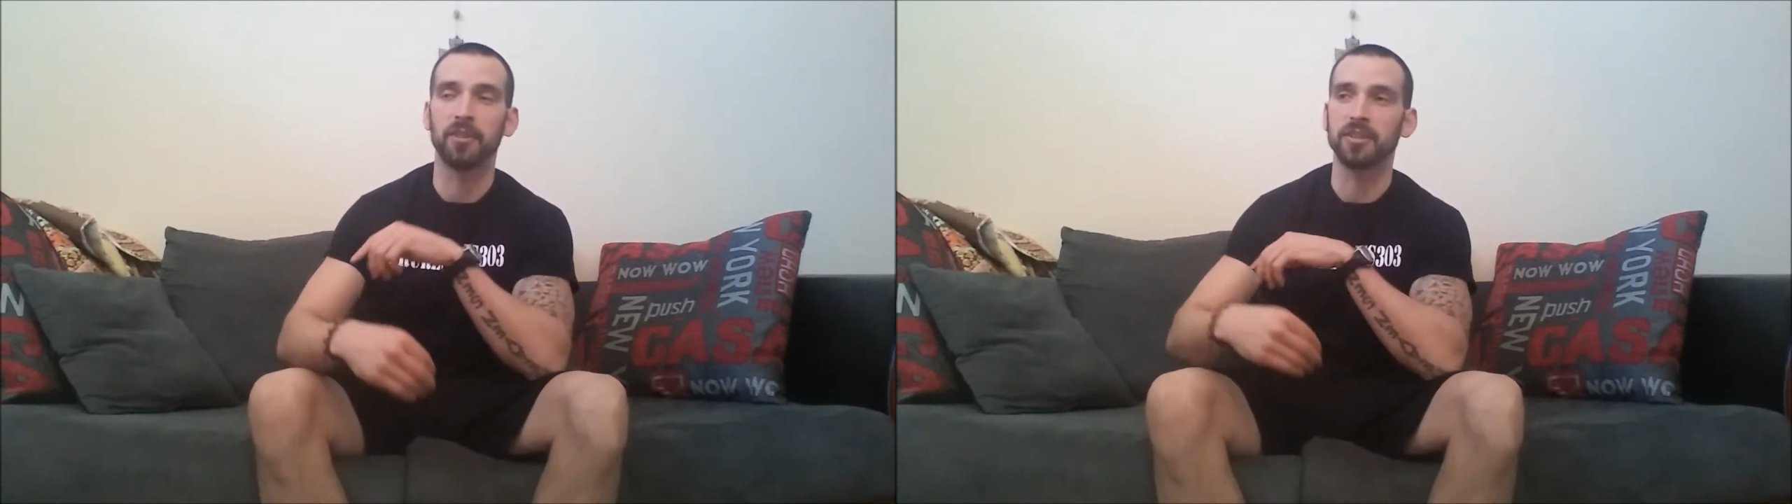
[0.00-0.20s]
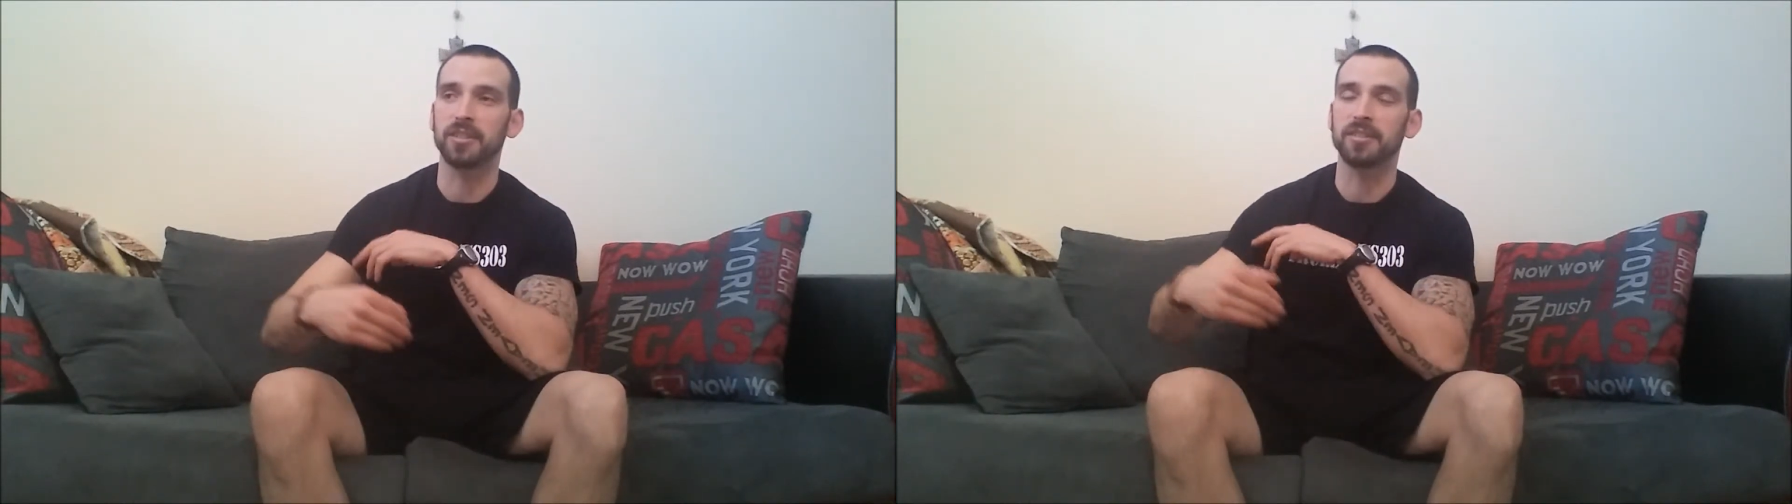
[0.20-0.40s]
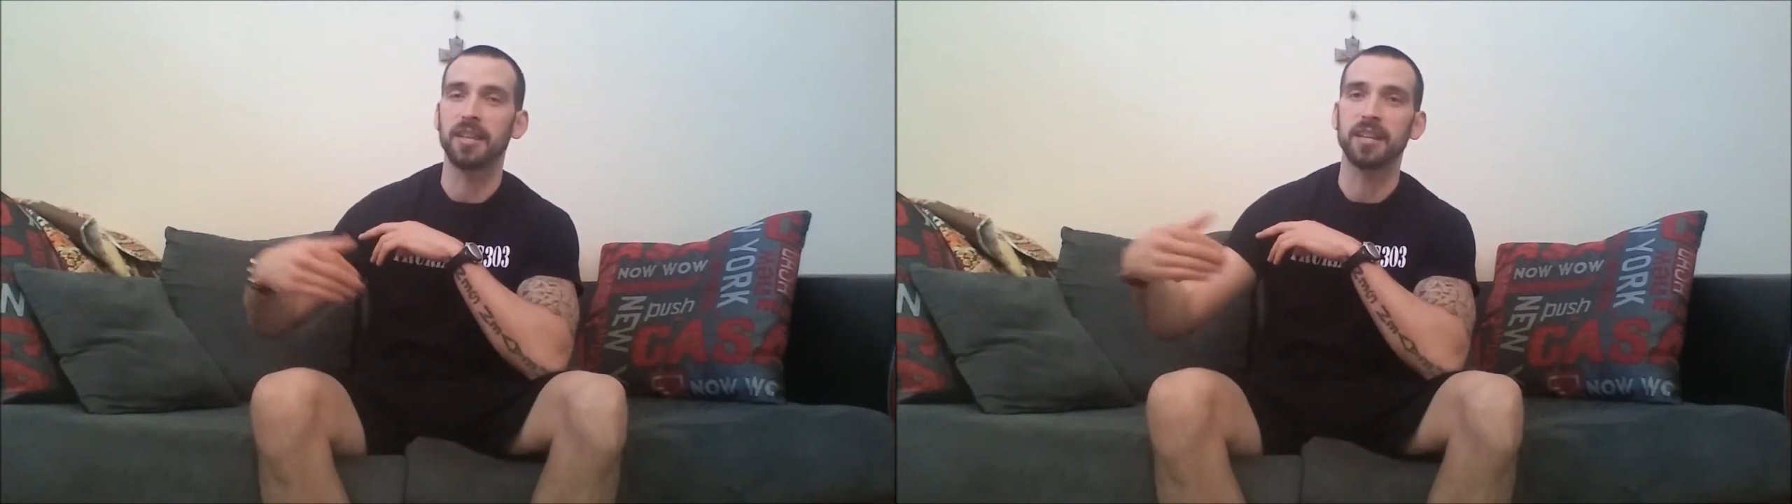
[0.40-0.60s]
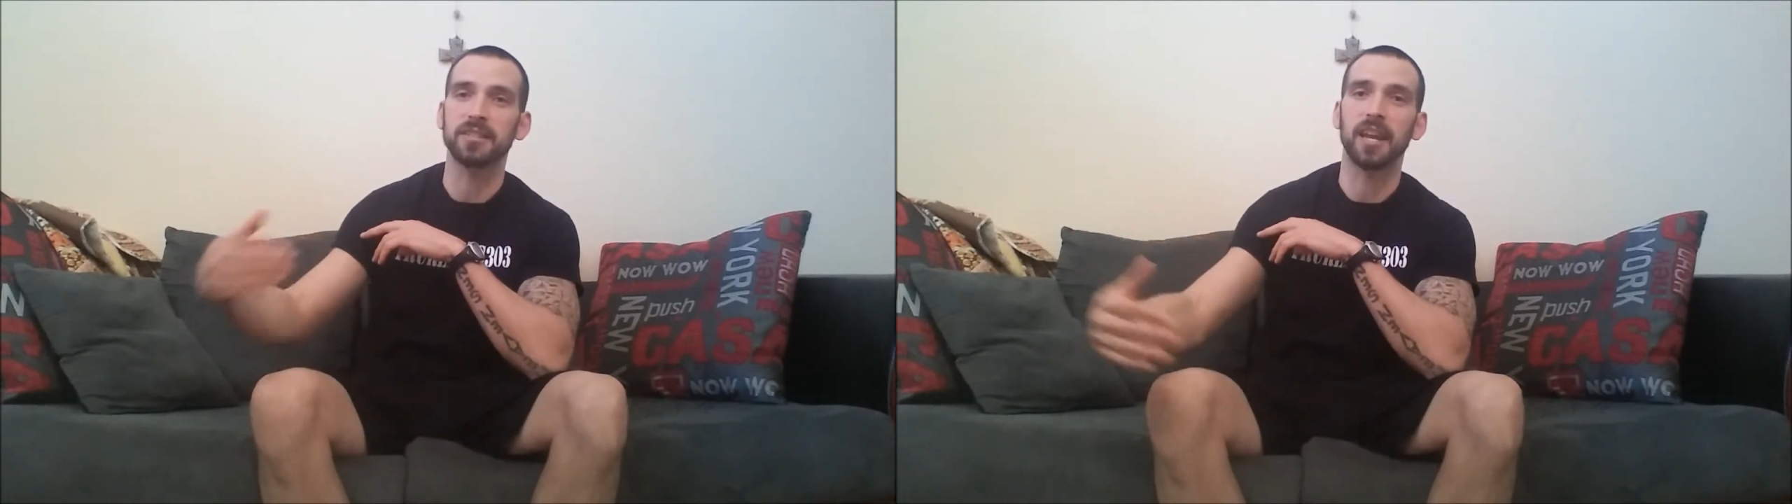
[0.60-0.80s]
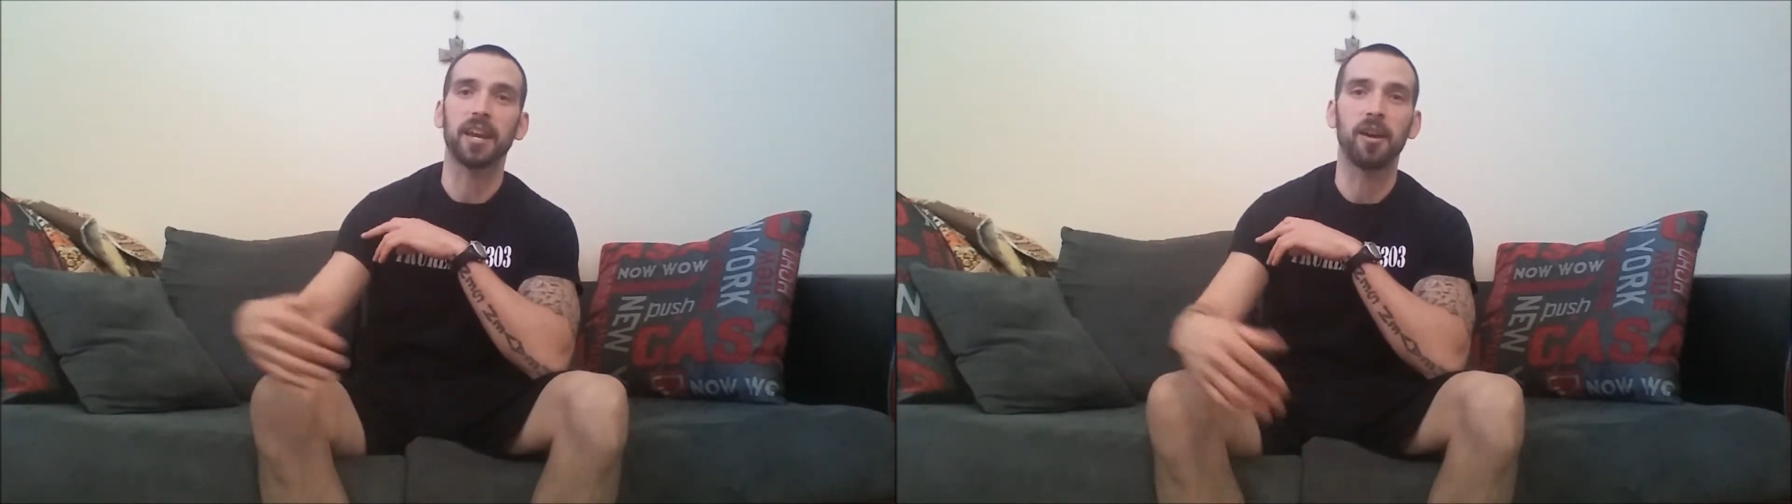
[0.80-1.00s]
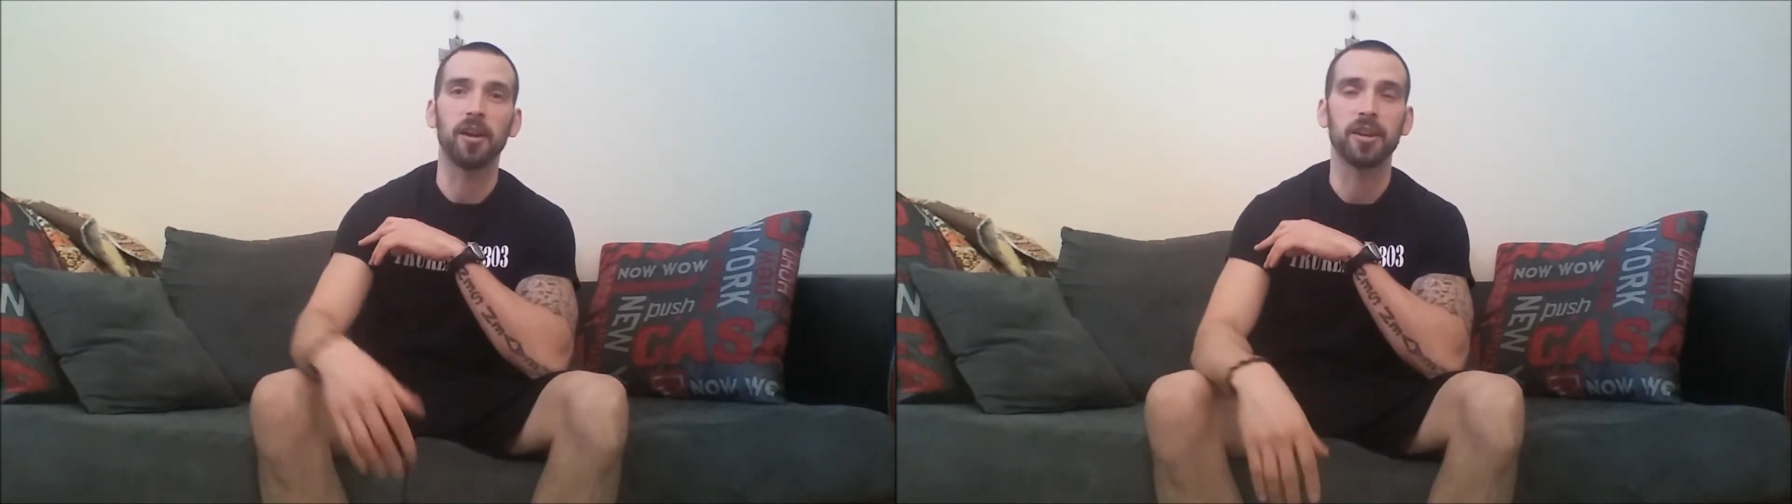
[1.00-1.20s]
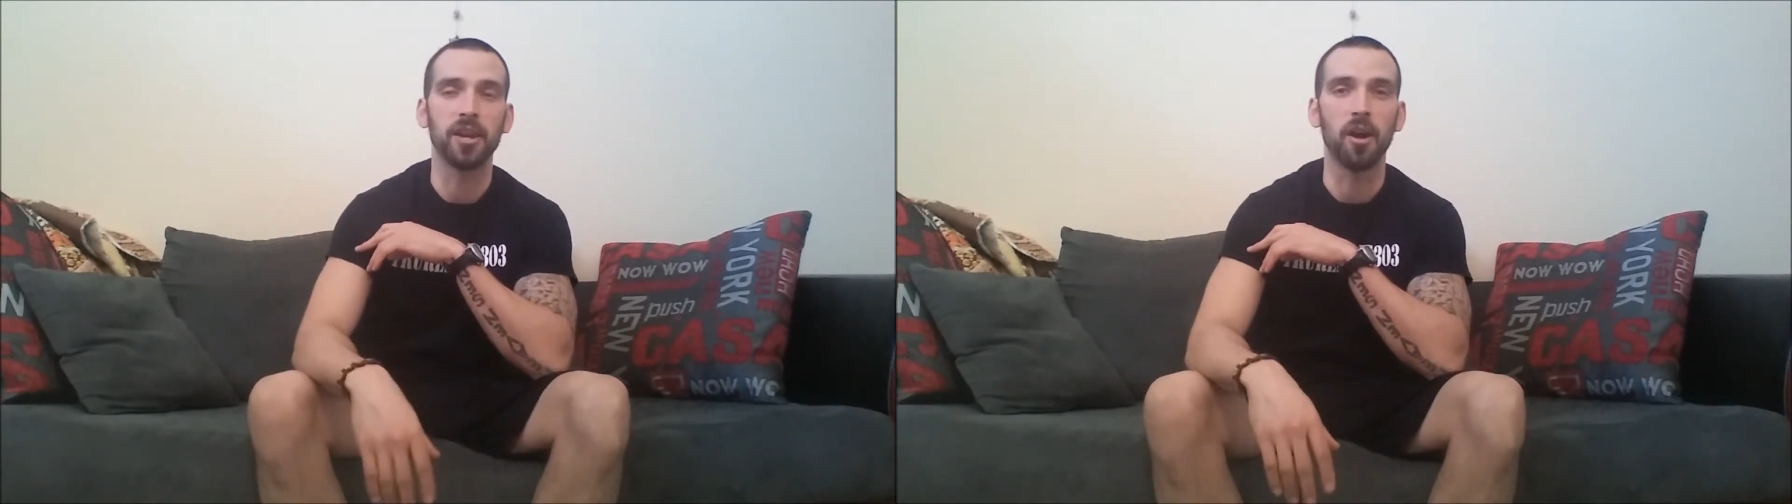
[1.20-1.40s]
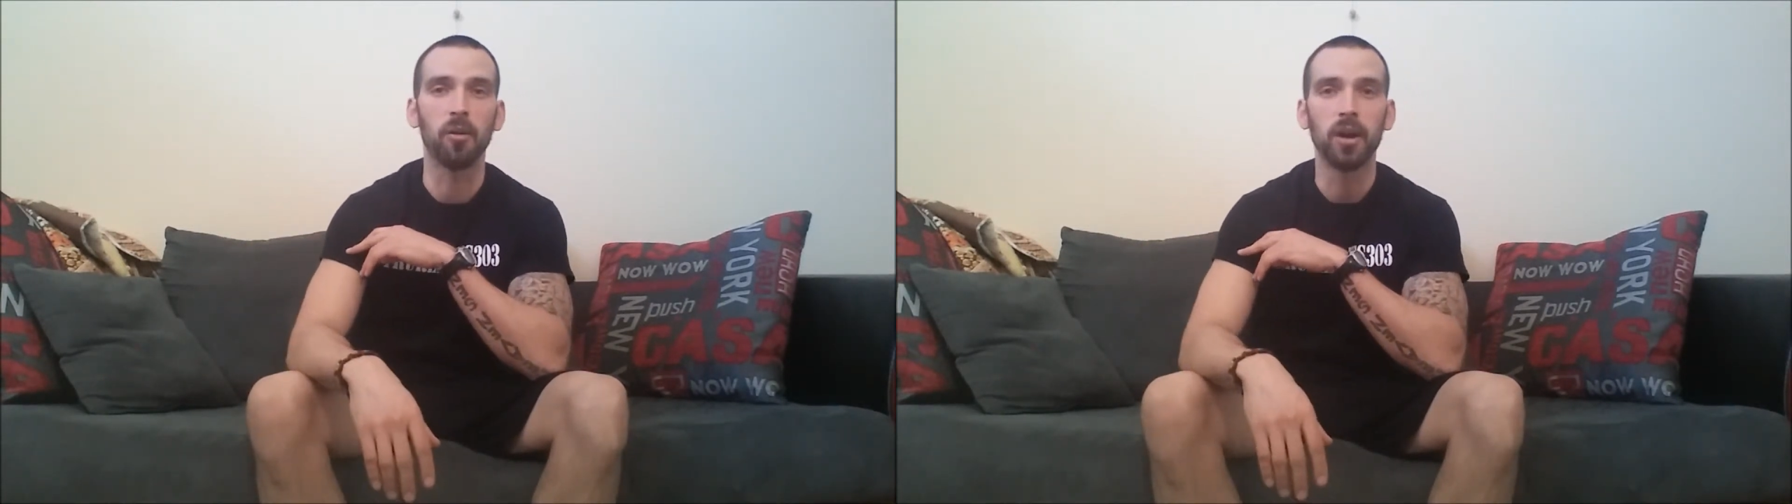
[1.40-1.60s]
versus steady state
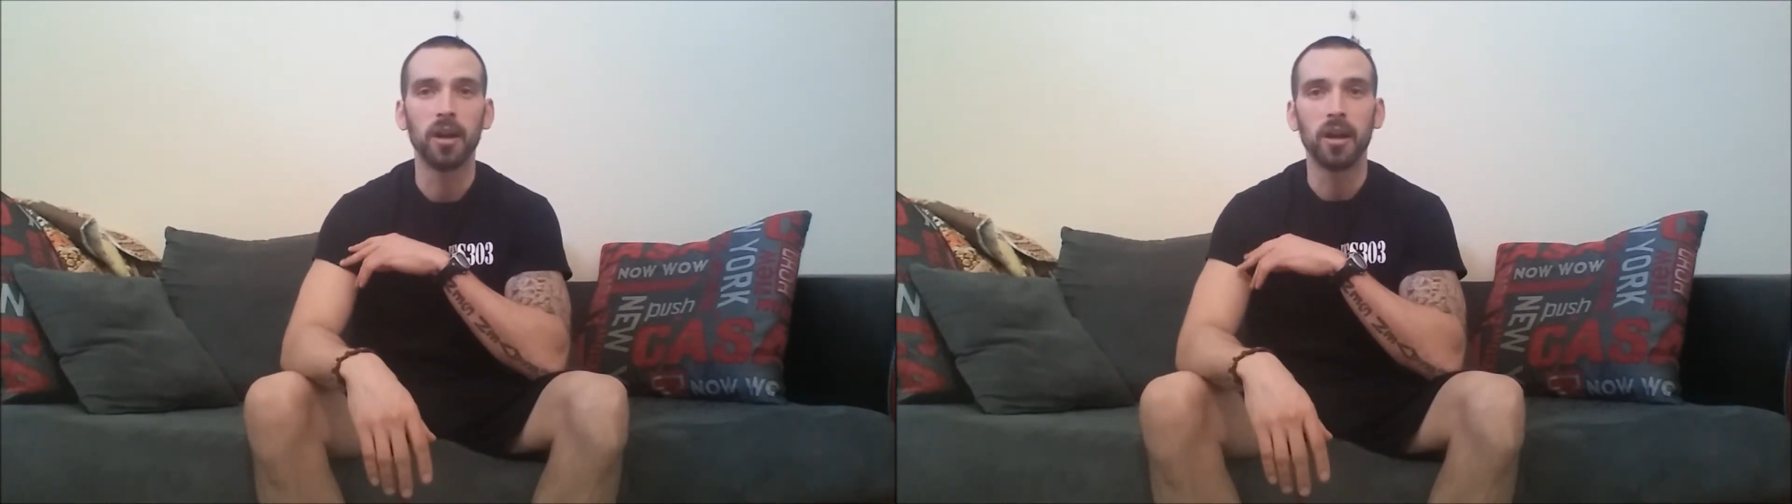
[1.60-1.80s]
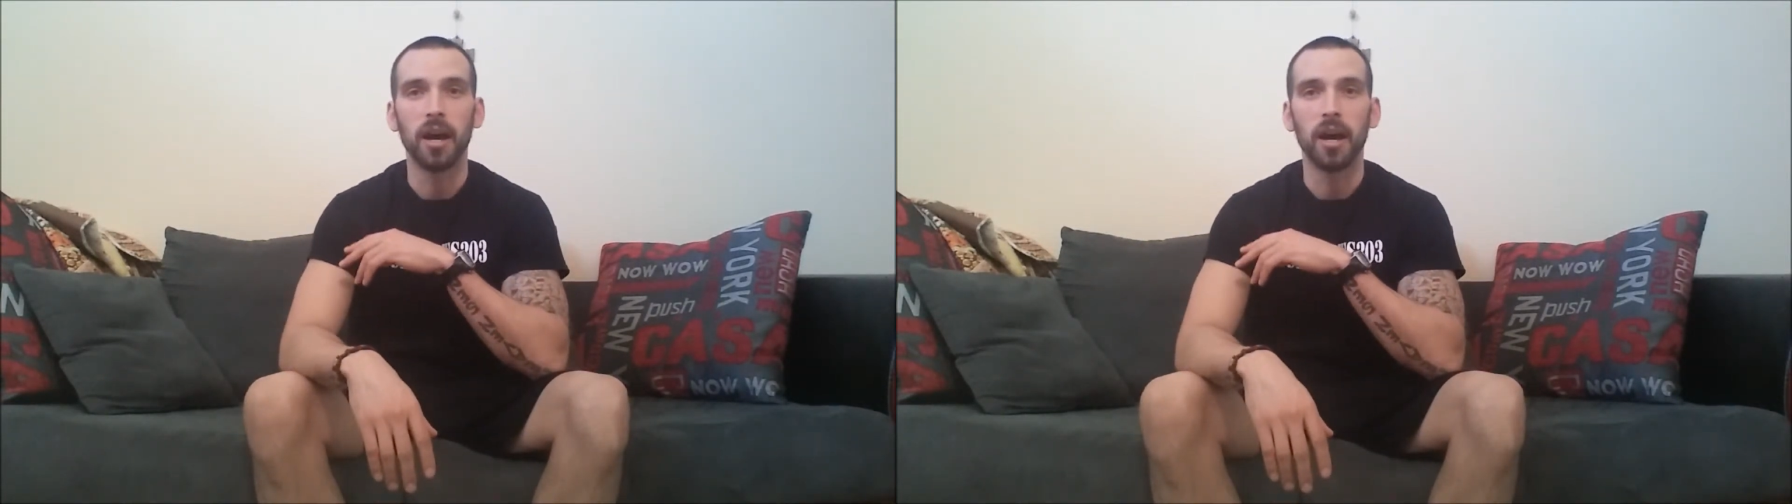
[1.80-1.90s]
cardio.